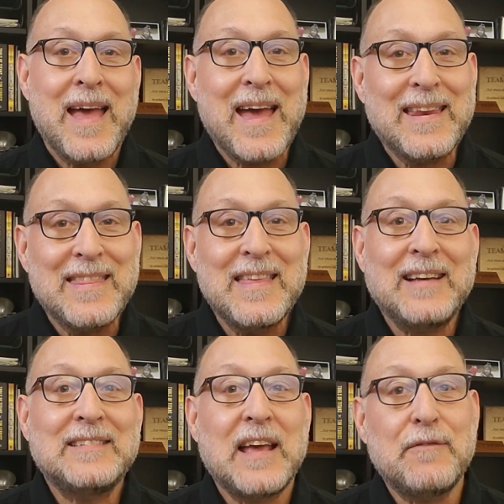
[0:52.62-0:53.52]
and
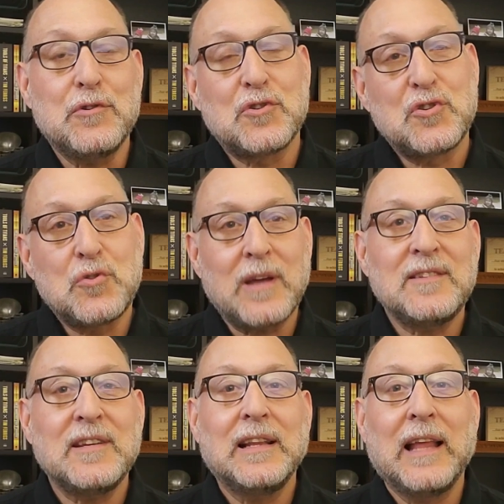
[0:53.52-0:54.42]
thus have you
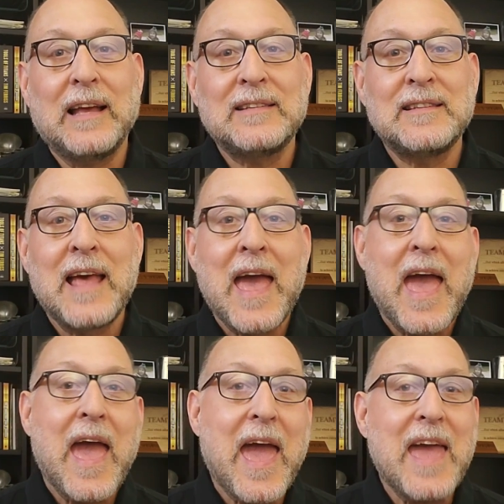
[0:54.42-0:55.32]
stressing less
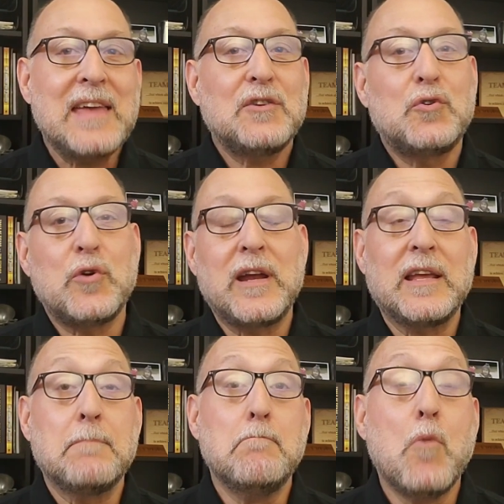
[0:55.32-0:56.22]
and
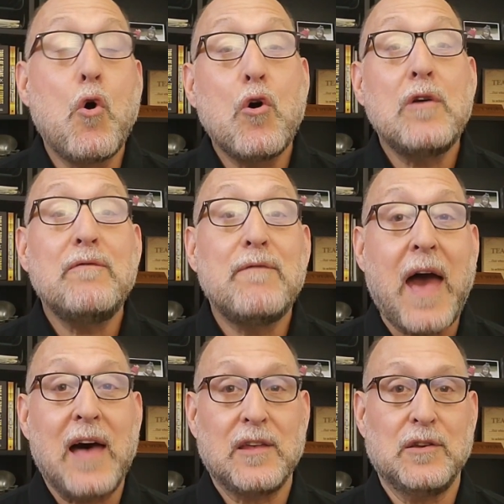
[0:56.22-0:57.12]
creating more
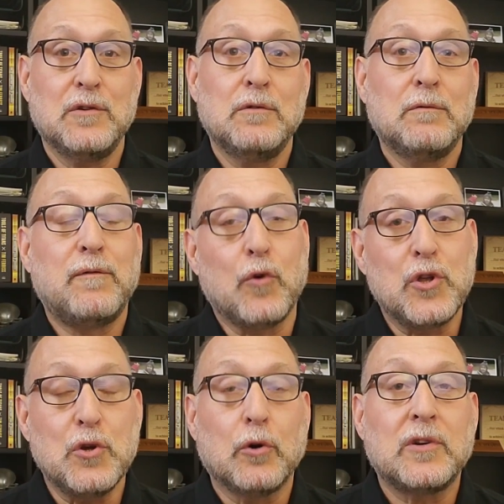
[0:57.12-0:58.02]
value for
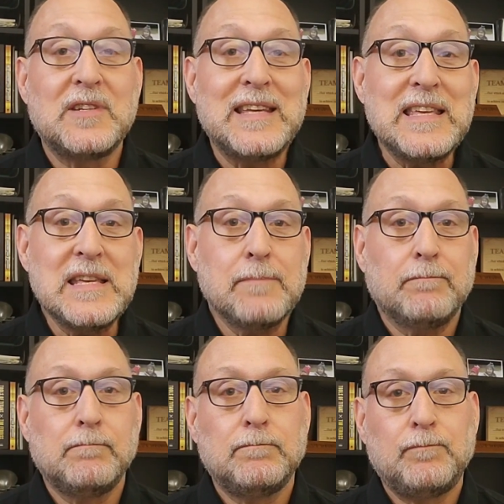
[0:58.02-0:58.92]
your team.
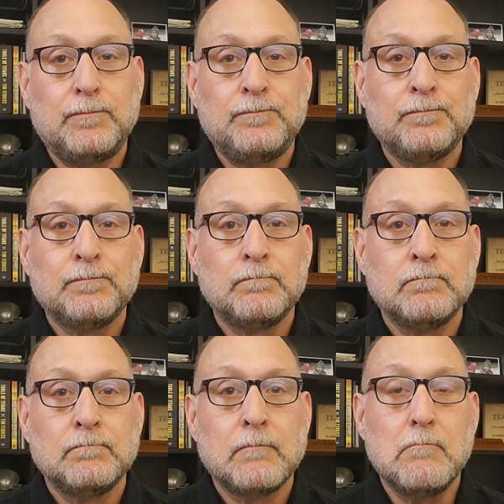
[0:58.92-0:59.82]

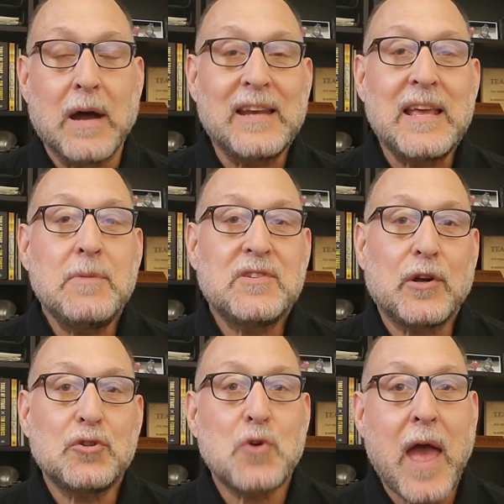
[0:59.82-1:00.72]
My name is
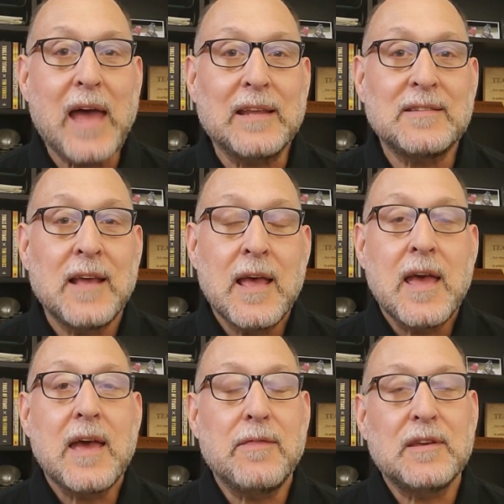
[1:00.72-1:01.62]
Eric Johannes,
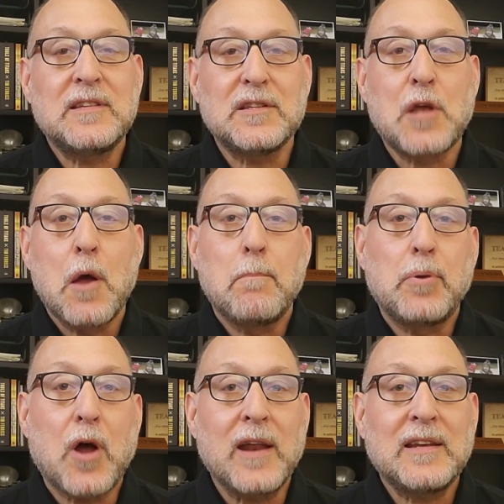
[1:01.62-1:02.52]
and this is
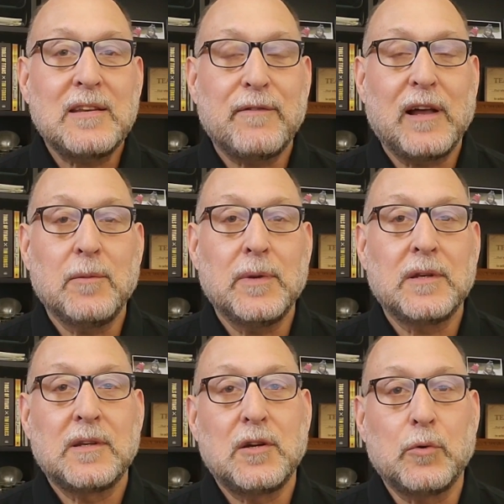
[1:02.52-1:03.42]
Product
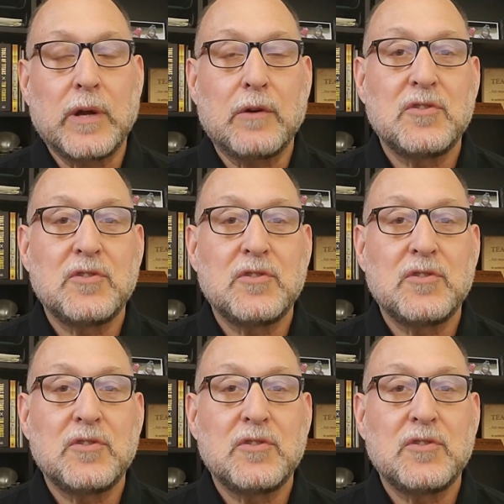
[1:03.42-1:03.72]
Development Career